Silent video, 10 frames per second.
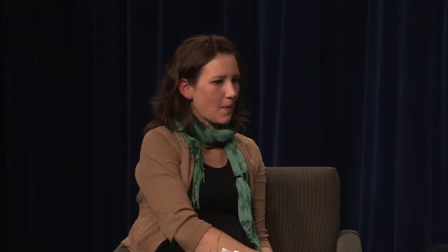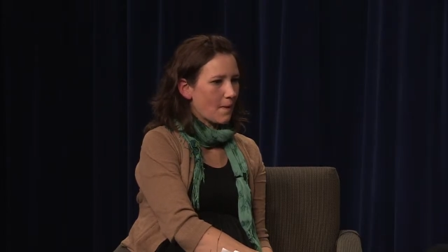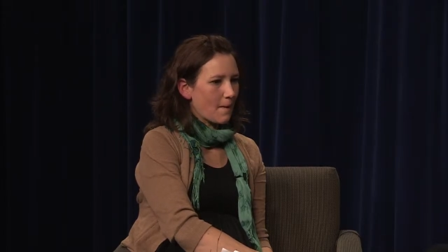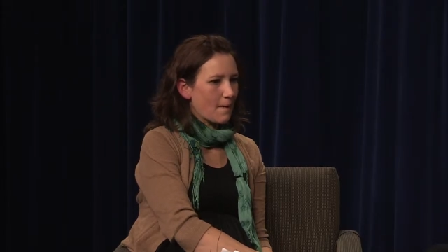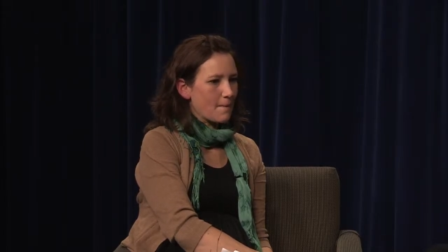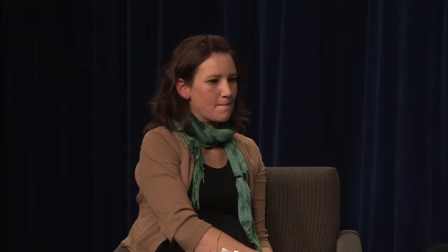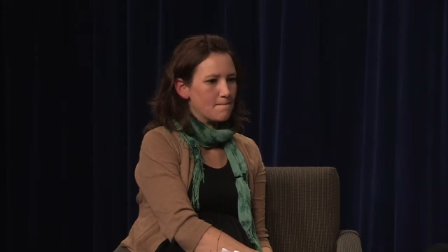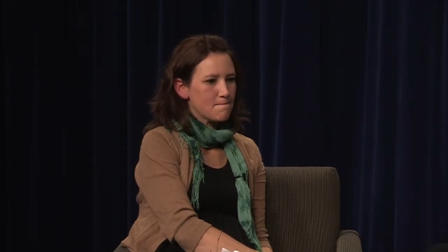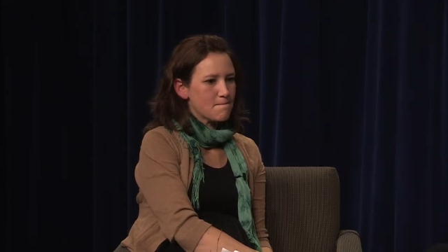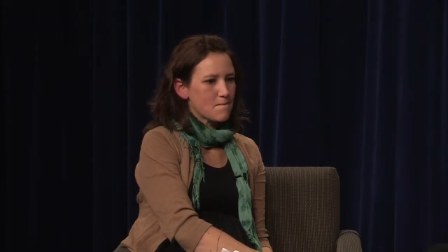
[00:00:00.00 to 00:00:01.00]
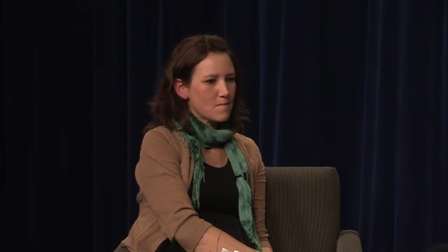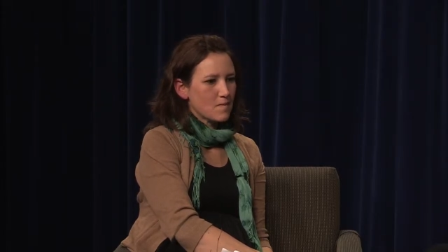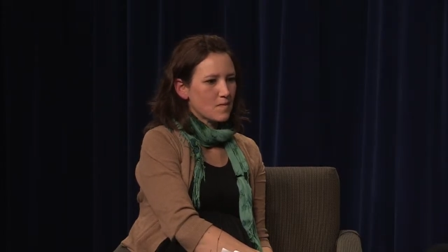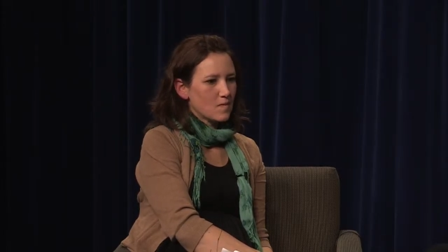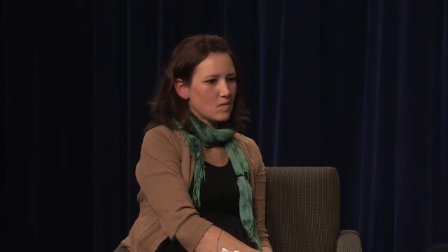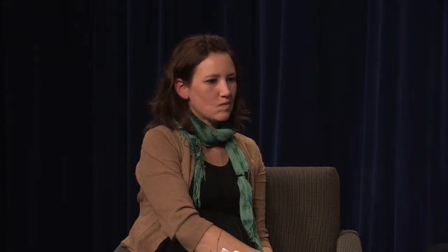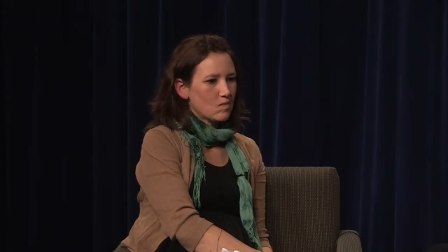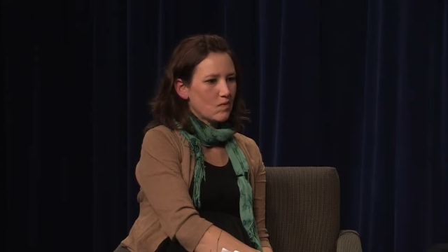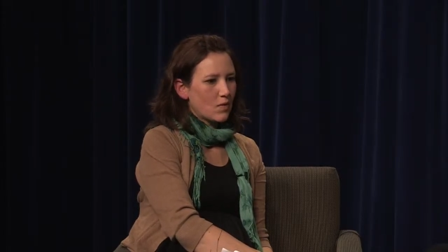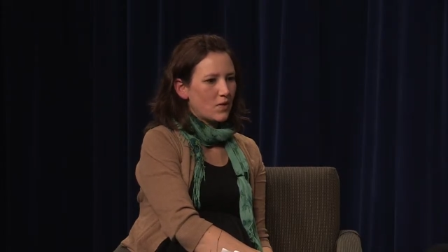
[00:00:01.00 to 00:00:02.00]

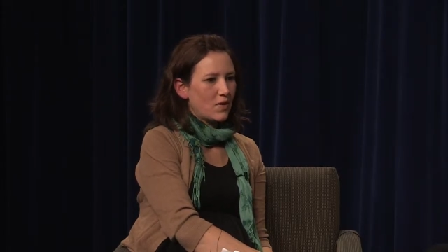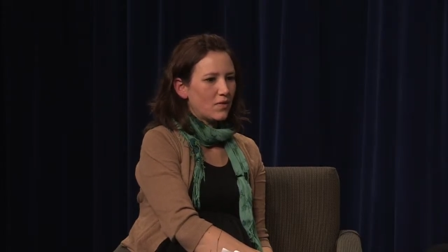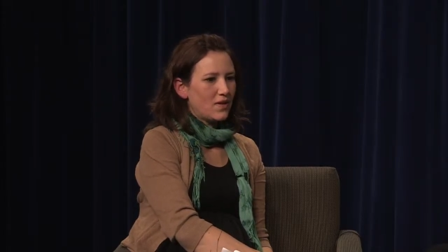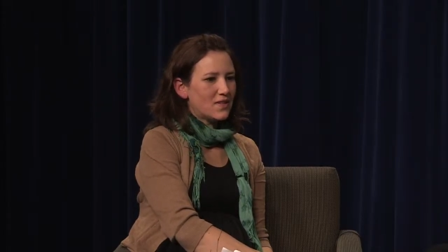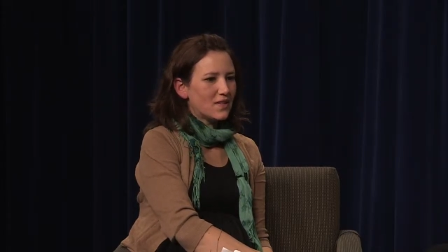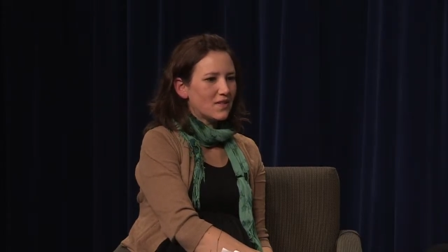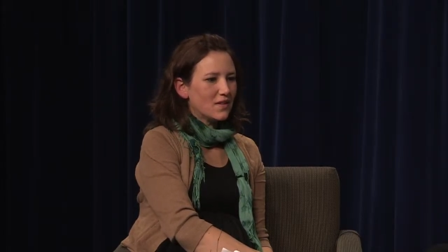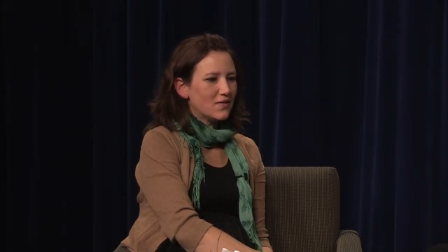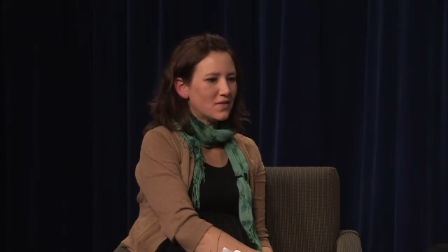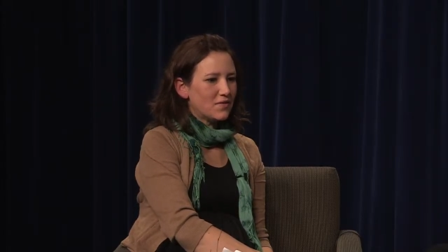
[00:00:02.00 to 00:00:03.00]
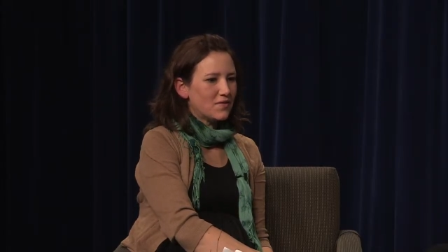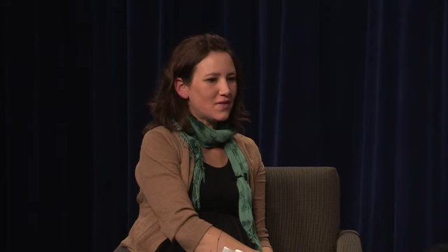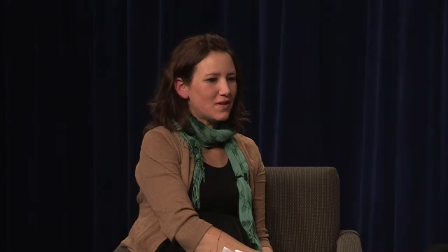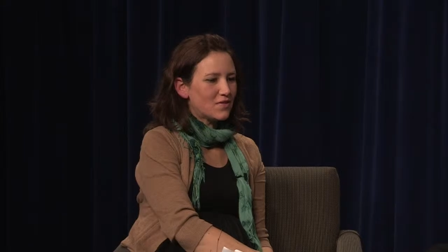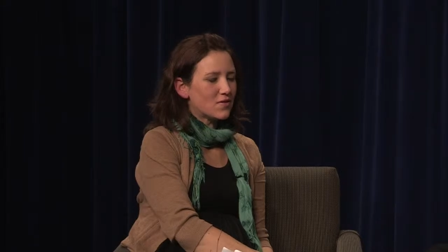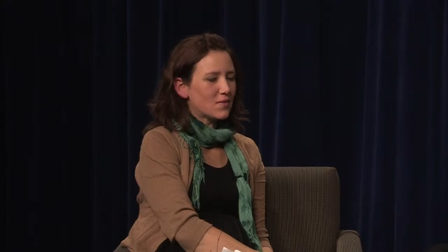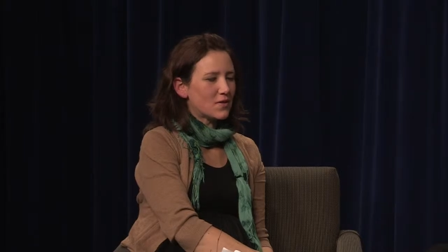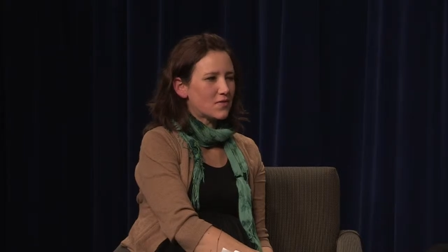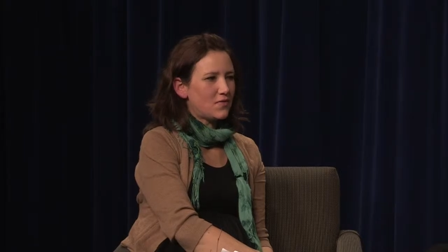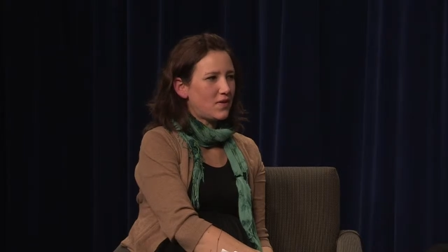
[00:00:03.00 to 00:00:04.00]
We don't need to live in so
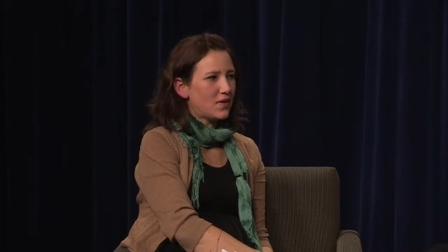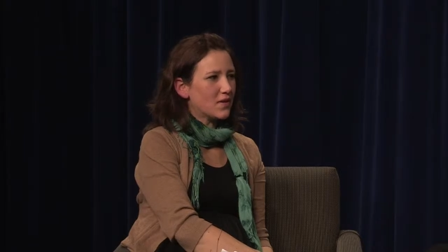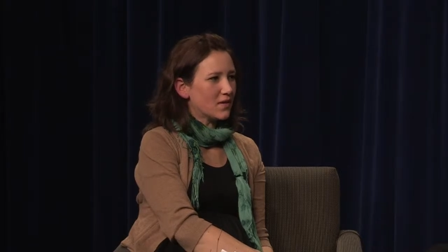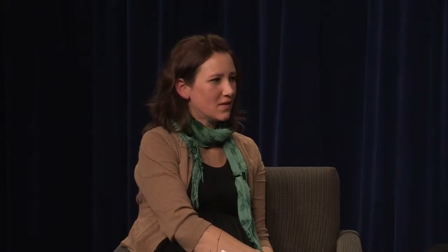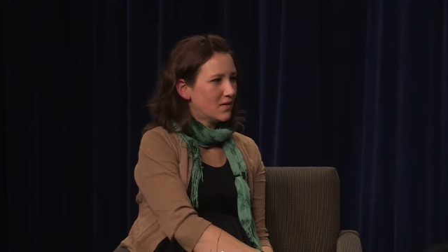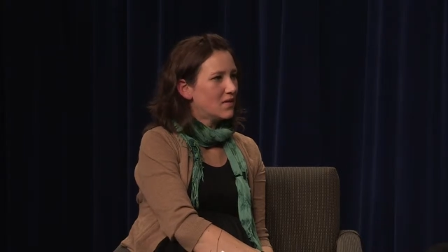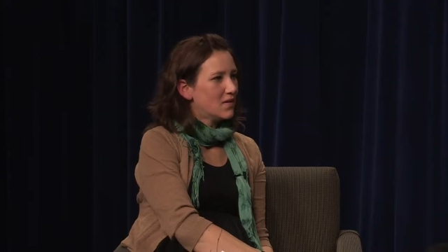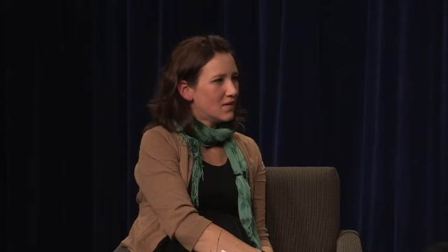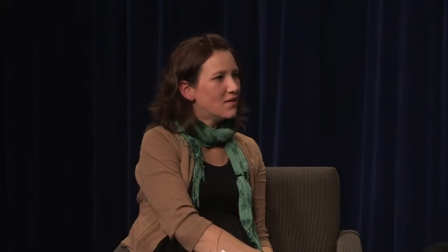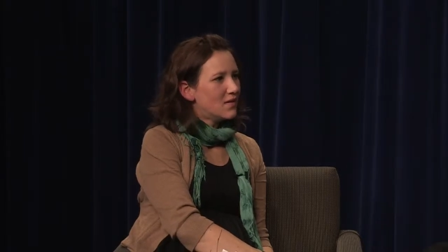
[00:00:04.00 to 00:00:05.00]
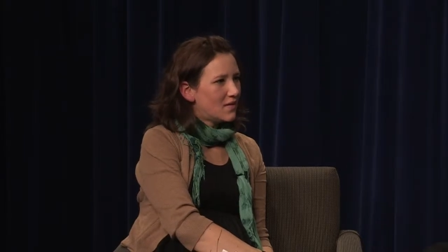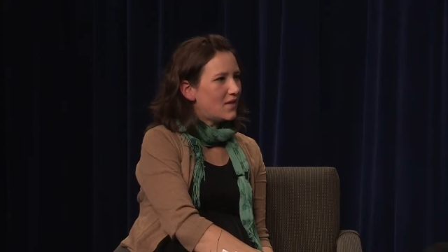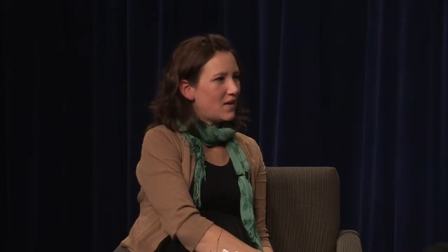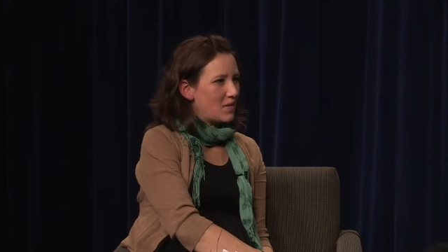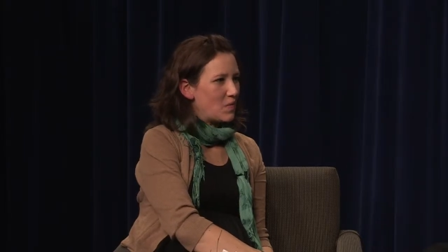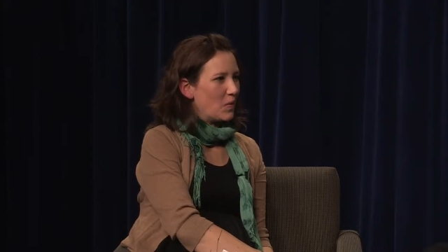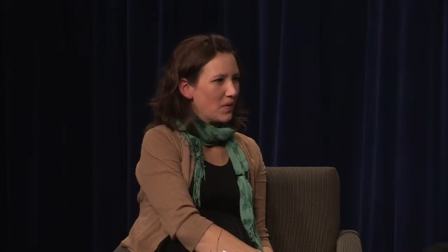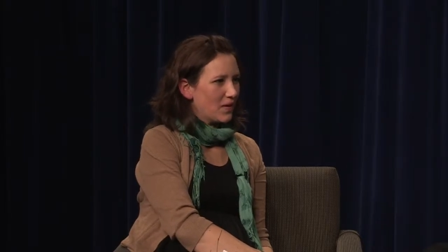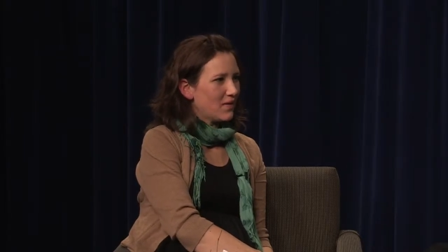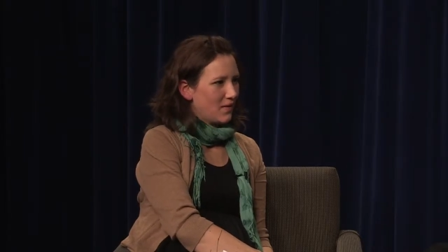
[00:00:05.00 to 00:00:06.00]
much fear
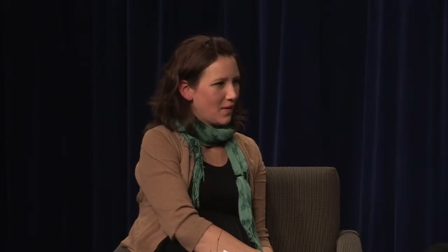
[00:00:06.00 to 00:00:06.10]
anymore.